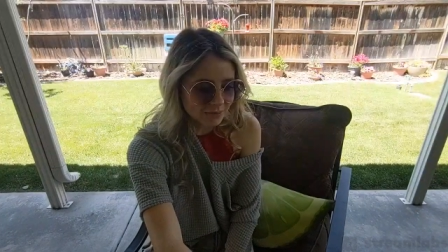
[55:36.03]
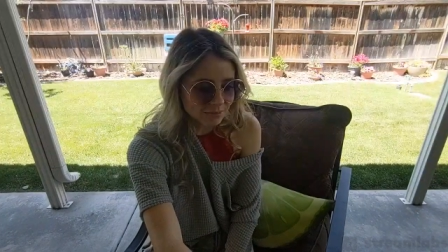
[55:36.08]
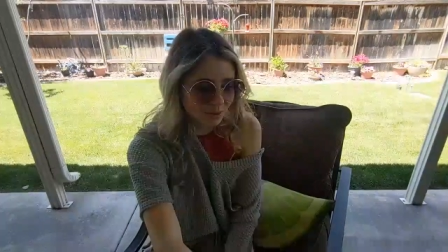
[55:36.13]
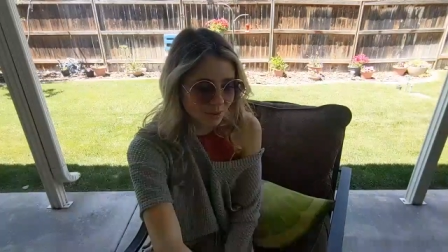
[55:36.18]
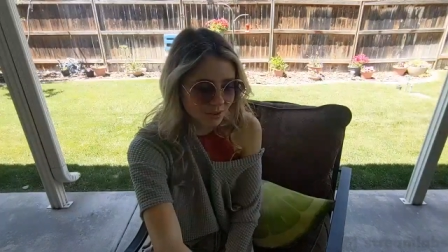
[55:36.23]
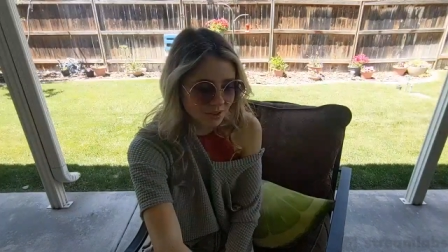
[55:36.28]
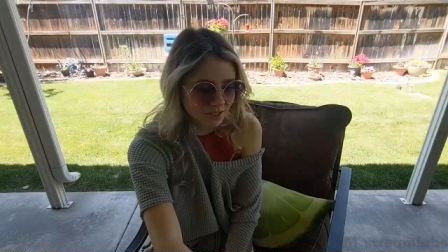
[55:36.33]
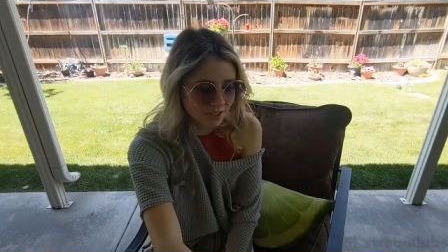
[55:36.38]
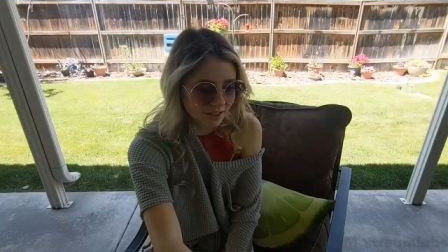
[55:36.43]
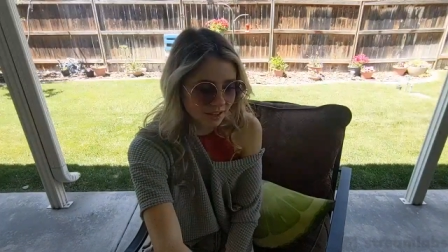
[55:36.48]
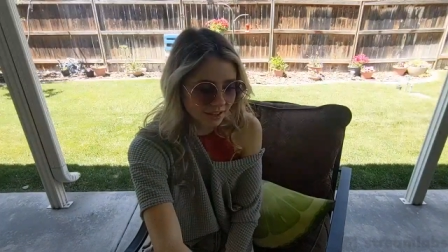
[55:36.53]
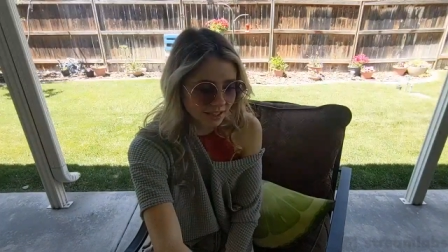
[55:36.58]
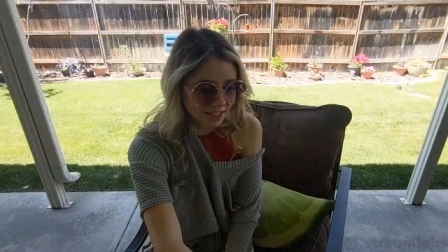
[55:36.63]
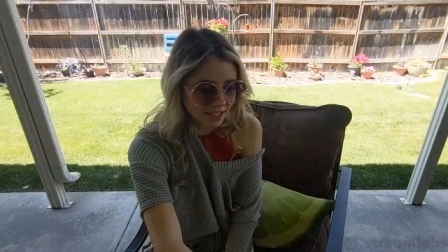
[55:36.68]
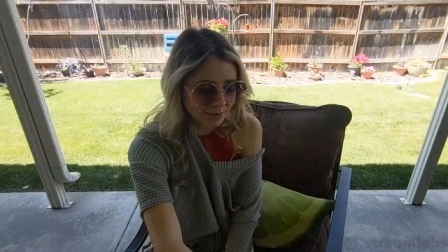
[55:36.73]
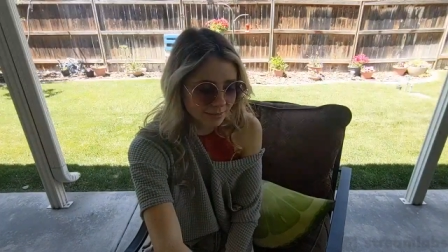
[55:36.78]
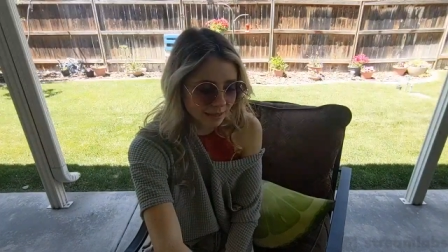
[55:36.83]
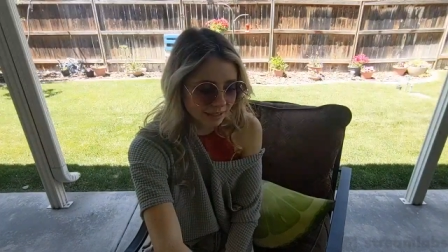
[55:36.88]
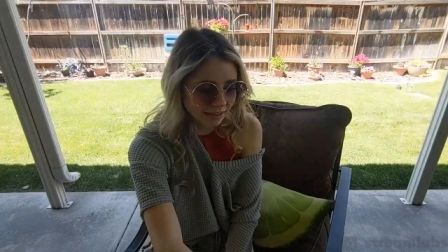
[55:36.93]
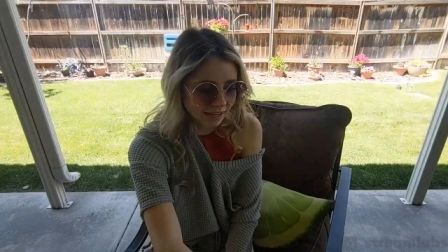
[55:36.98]
I posted the
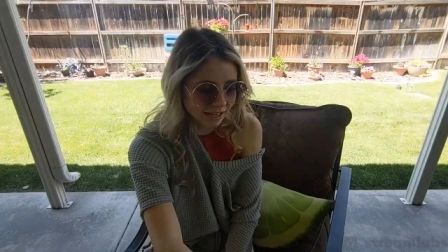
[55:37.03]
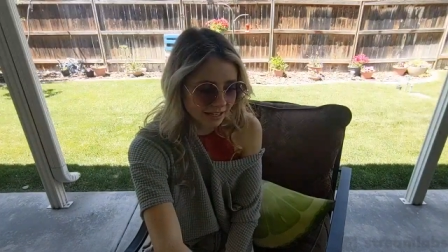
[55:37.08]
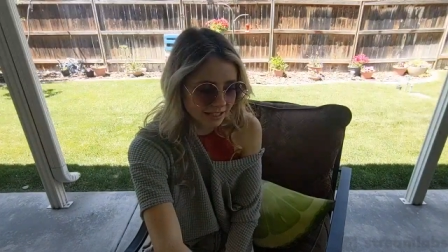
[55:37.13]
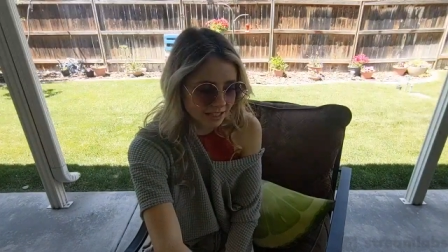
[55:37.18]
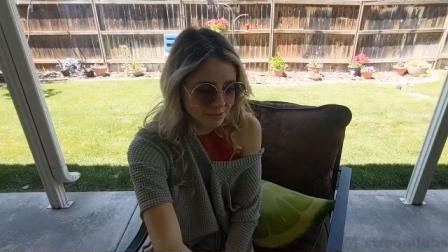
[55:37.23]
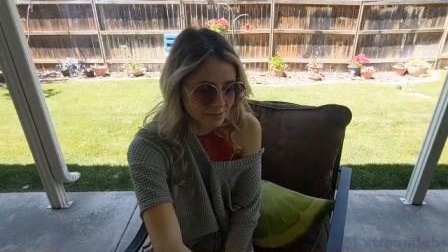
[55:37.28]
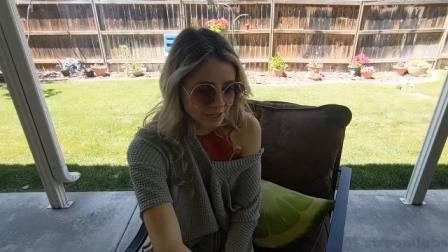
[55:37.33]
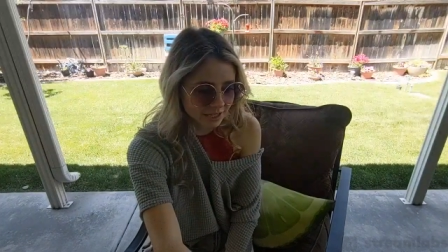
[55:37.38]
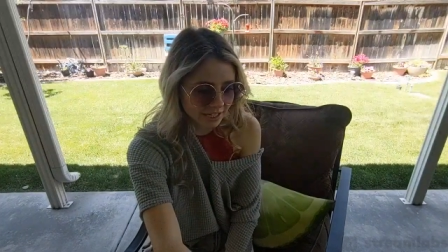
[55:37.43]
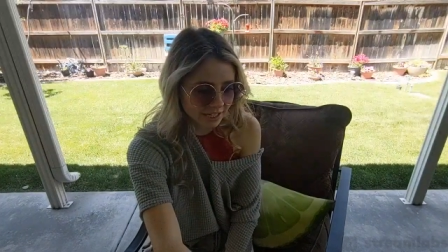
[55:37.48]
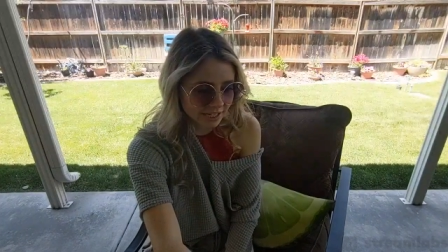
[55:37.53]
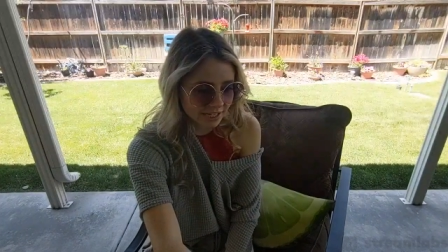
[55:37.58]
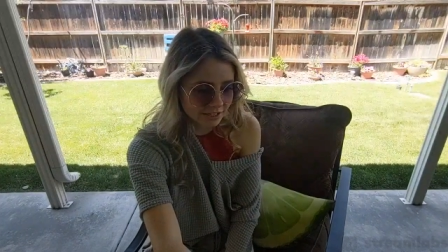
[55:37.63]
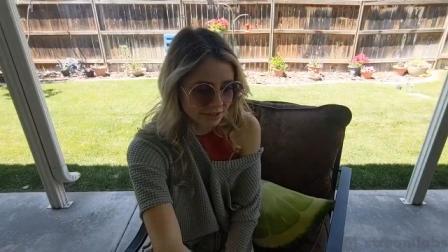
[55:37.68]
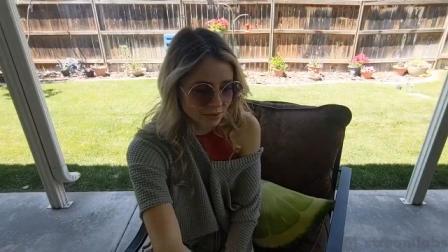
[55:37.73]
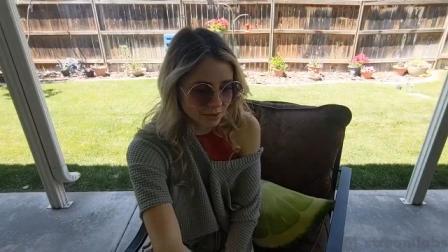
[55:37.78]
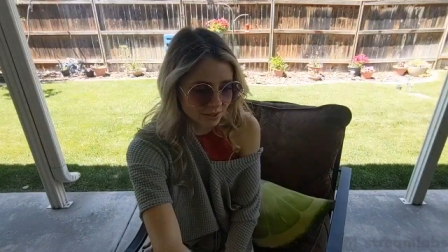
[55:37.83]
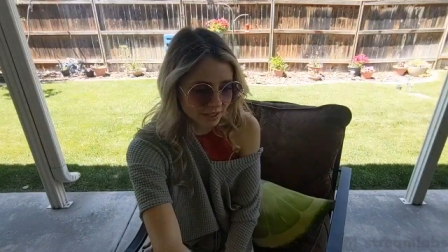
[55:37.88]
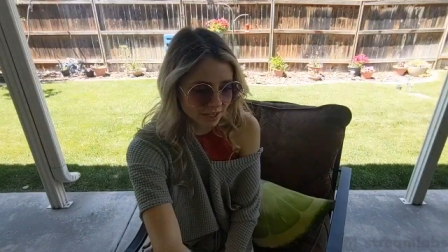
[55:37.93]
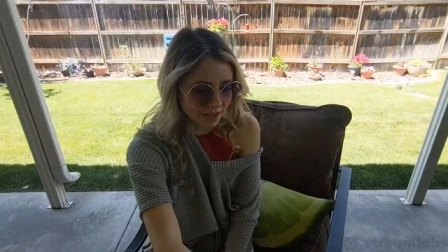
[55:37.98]
link in my last community
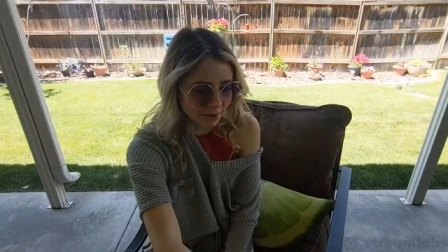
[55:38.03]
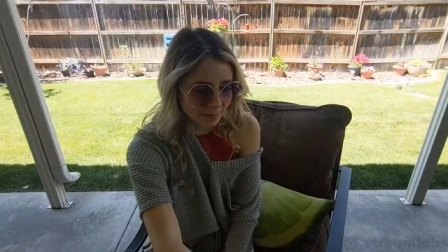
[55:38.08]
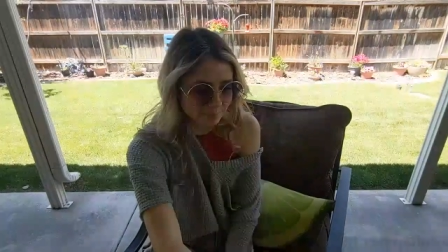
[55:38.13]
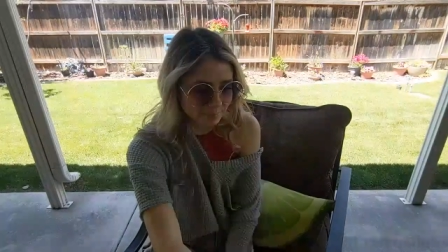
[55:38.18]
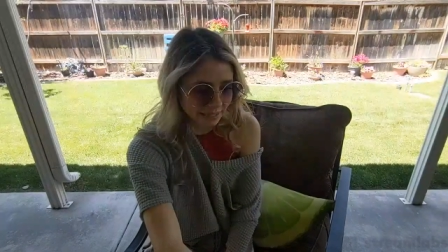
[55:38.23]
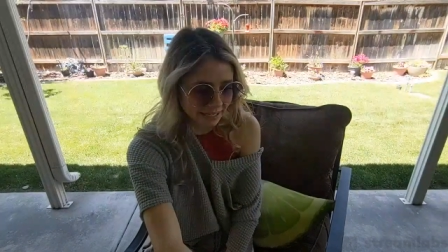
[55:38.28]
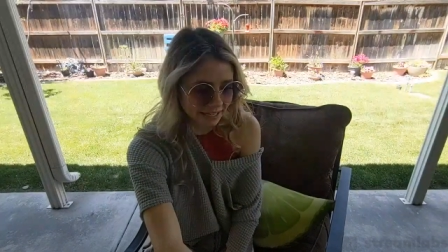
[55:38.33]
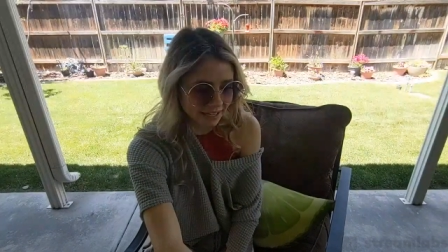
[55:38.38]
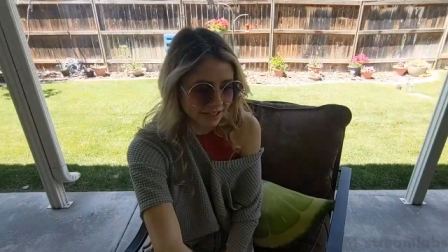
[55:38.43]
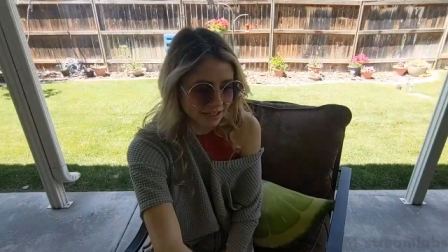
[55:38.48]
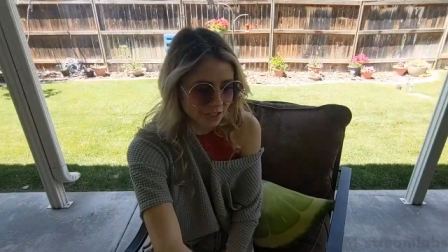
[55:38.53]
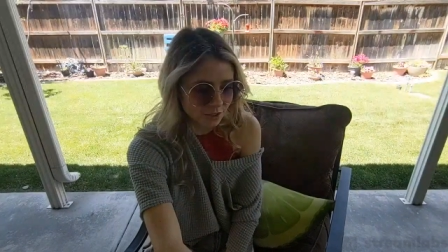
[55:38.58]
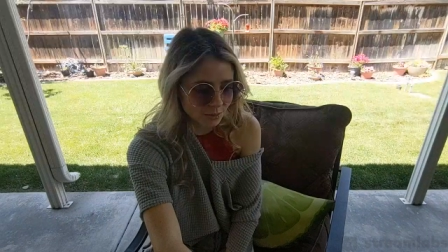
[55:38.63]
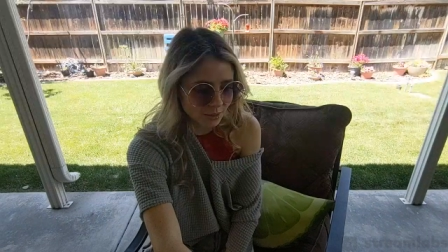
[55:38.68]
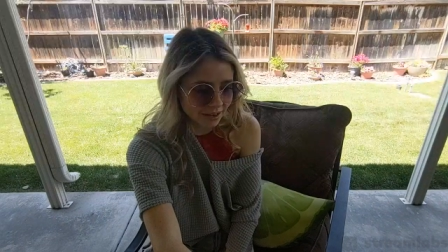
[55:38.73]
Discord and got banned,